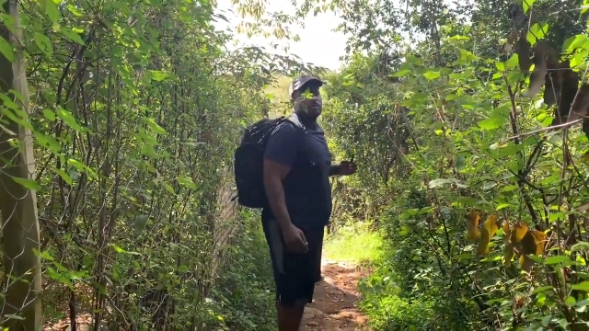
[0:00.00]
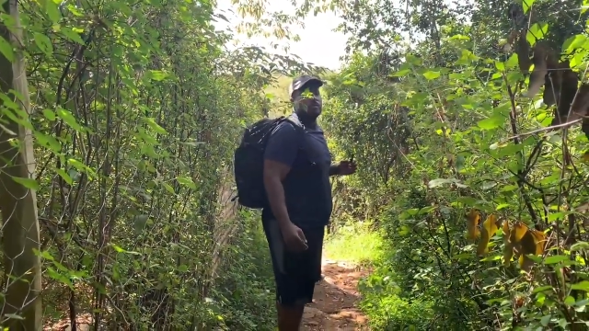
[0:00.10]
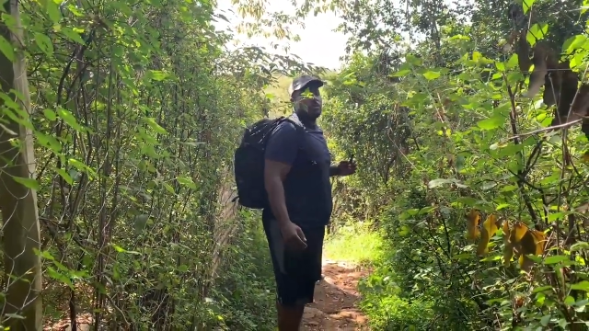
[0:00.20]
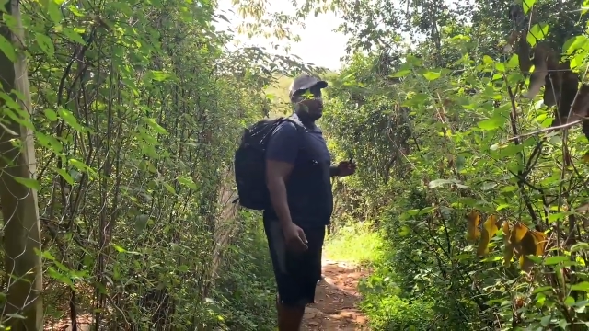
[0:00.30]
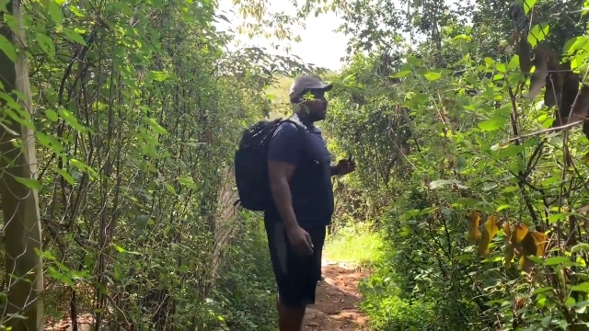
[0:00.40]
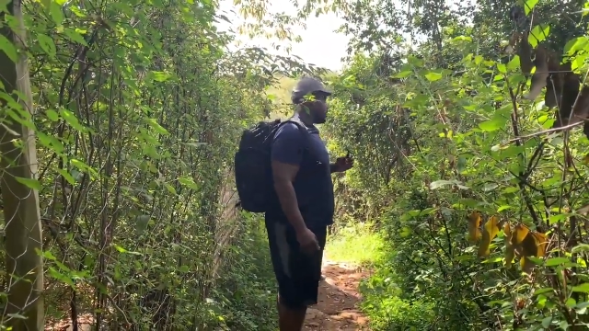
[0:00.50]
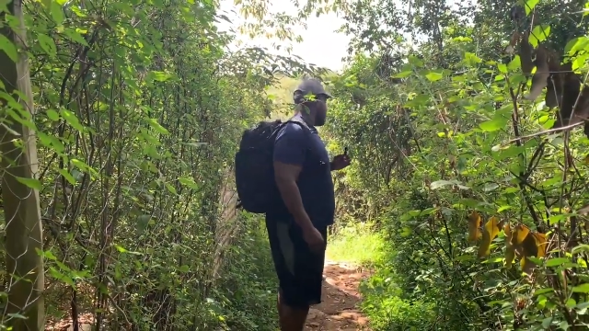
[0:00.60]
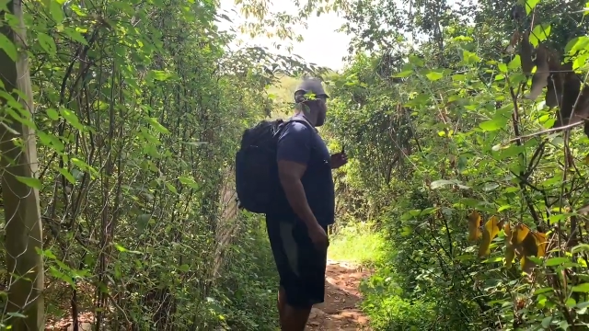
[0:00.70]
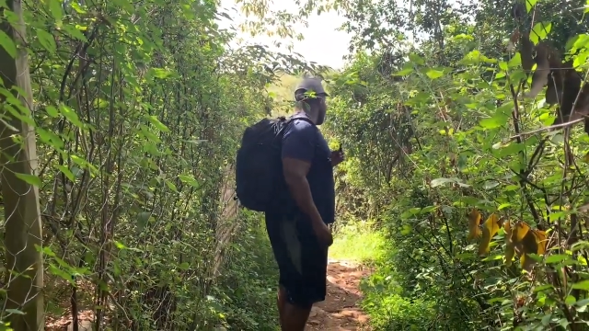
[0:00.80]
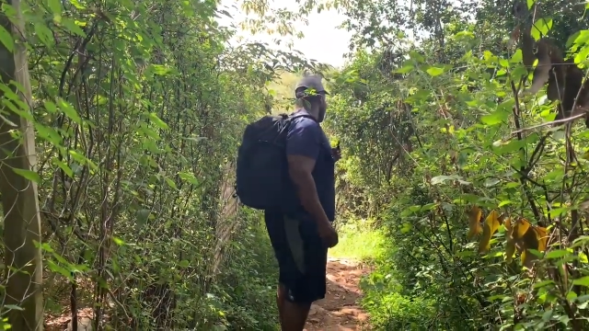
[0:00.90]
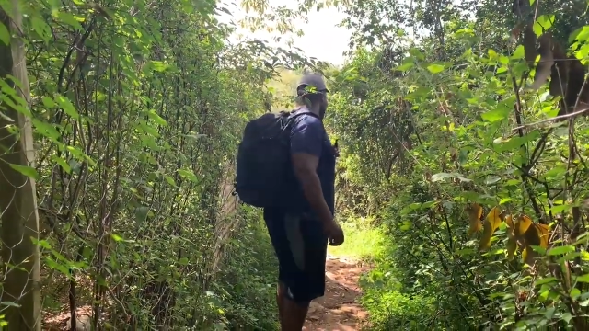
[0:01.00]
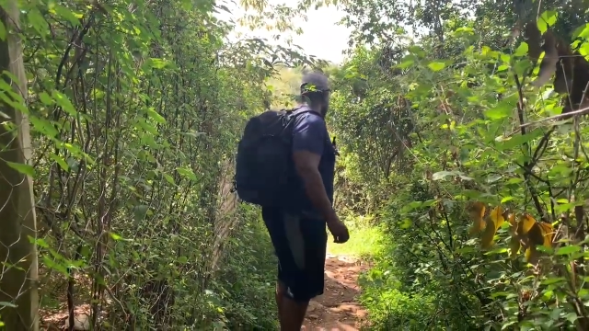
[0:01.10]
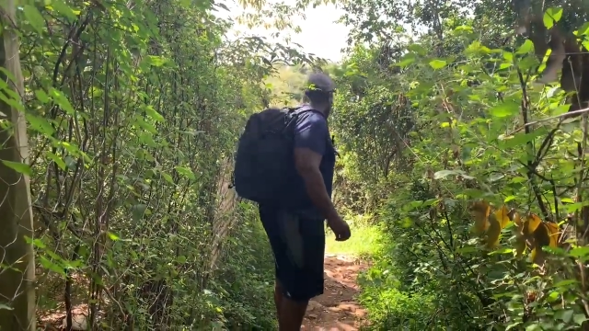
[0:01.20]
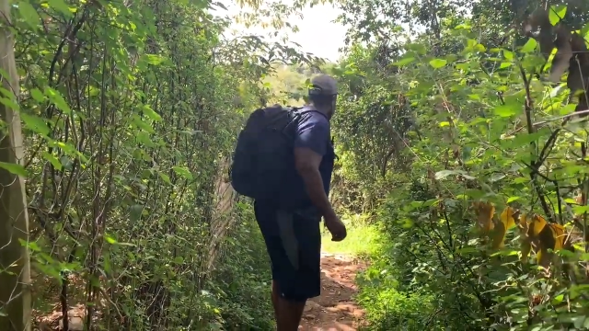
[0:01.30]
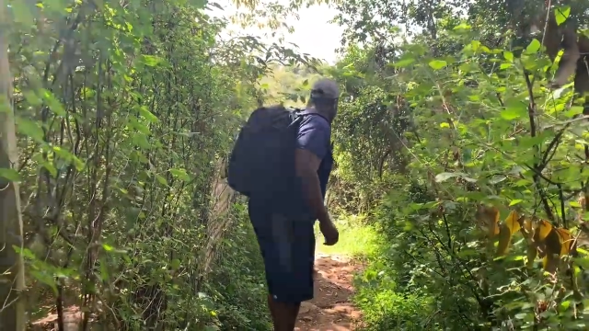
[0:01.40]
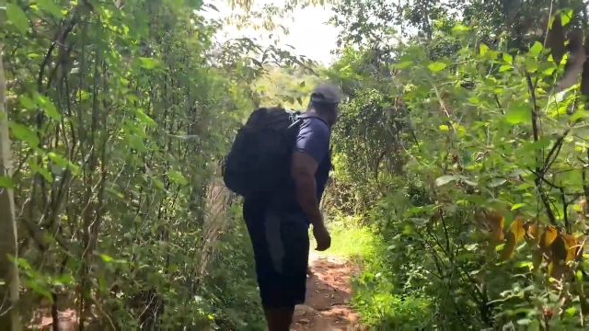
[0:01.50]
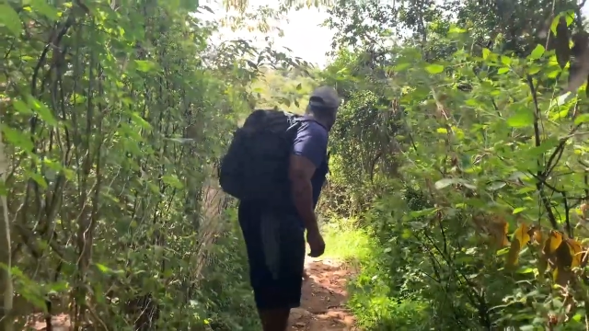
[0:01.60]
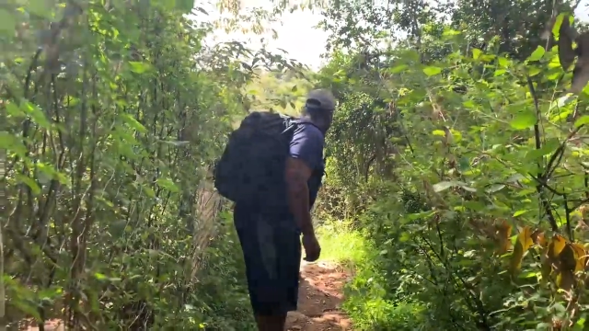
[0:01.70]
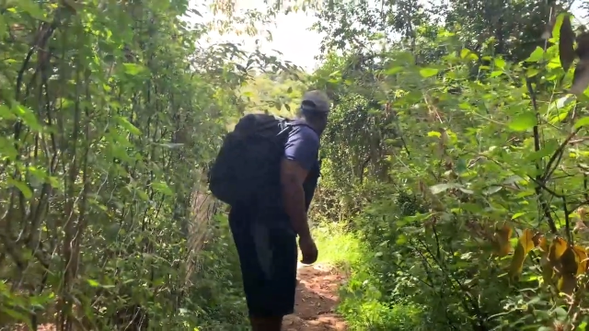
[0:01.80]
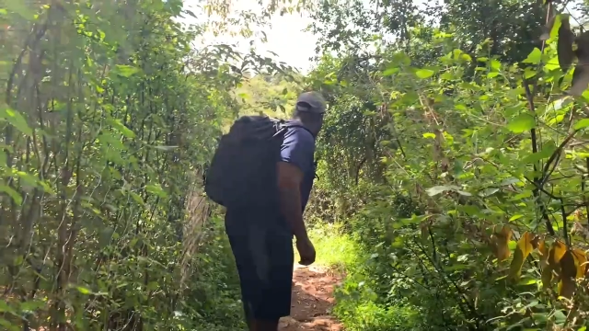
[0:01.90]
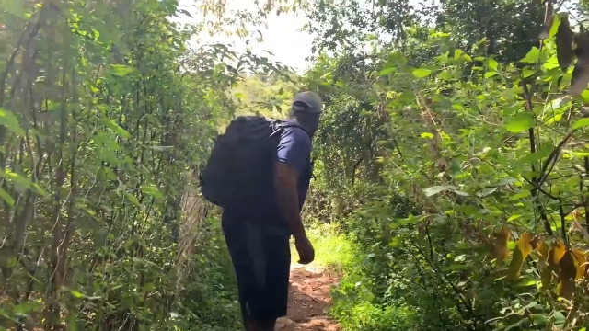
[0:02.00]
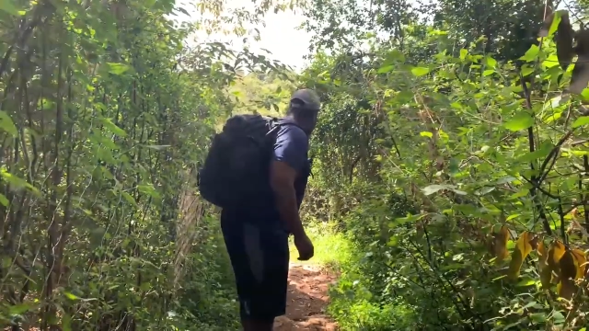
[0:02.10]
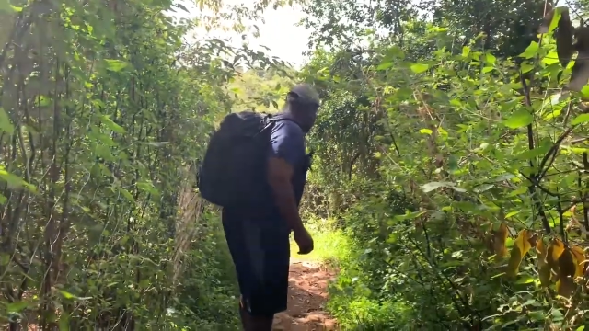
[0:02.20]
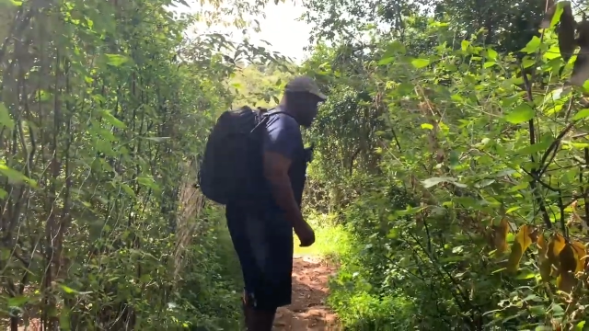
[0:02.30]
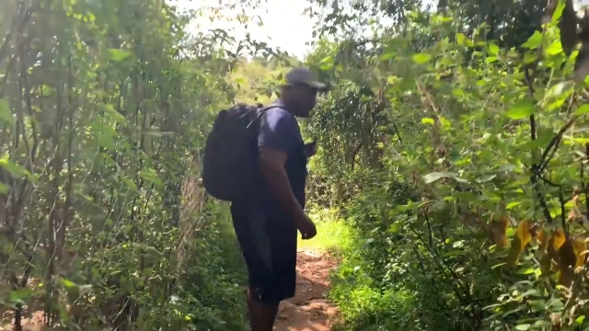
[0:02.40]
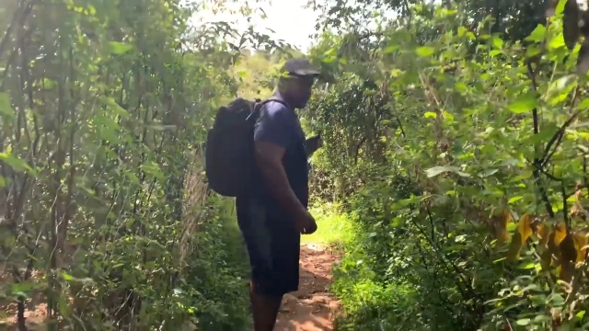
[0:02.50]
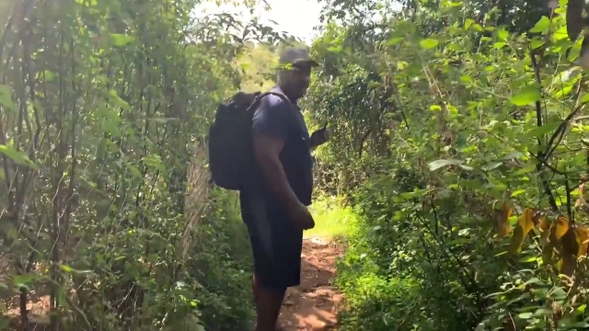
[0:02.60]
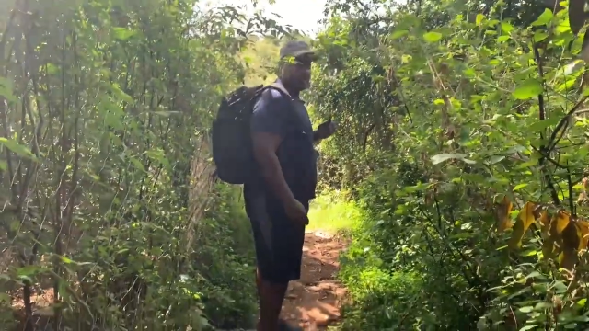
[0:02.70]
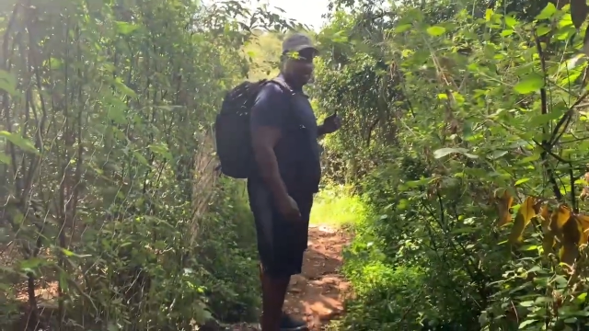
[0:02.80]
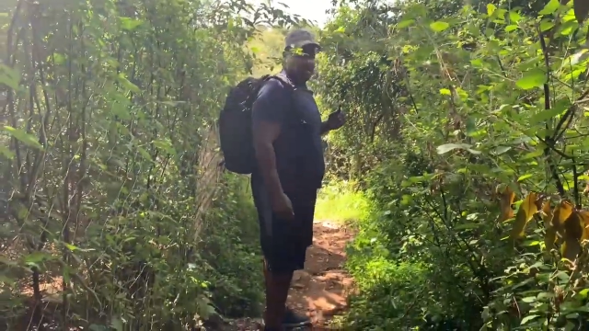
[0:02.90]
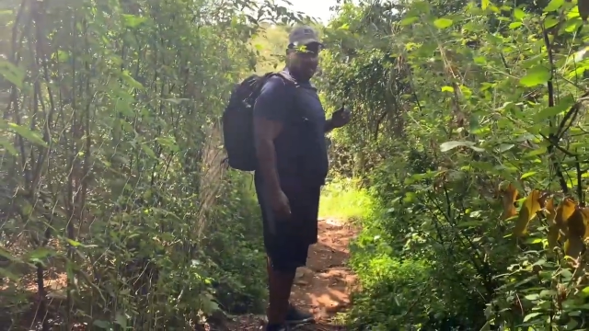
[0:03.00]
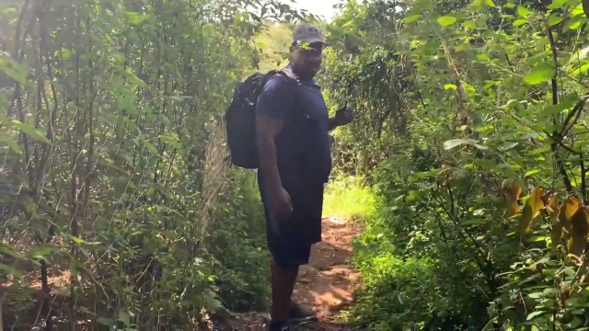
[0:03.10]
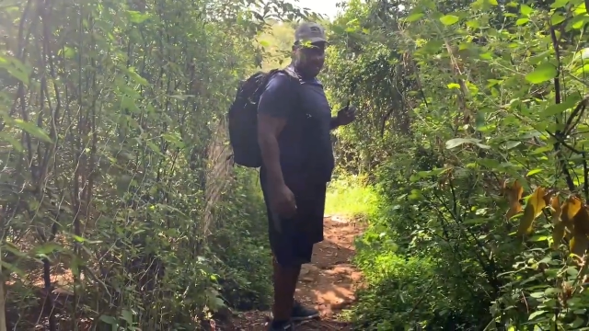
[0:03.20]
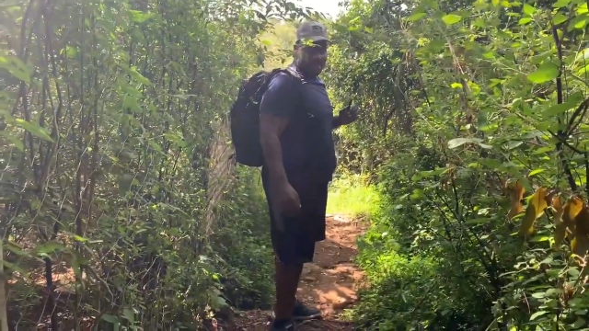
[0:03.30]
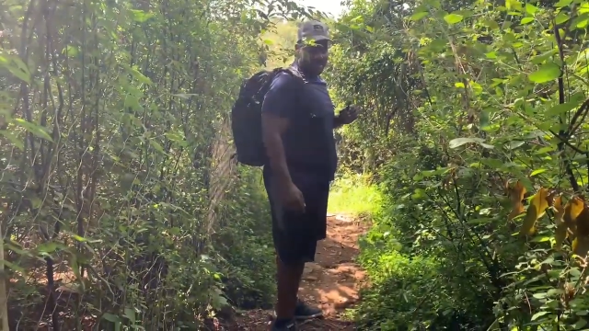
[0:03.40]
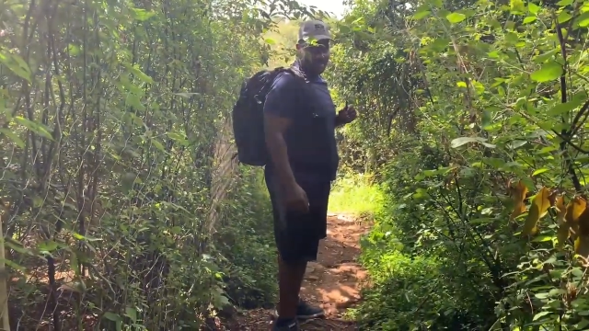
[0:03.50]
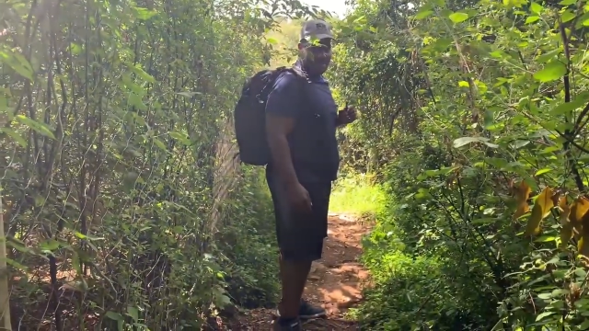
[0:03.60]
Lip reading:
No face is visible, so there are no lips to read.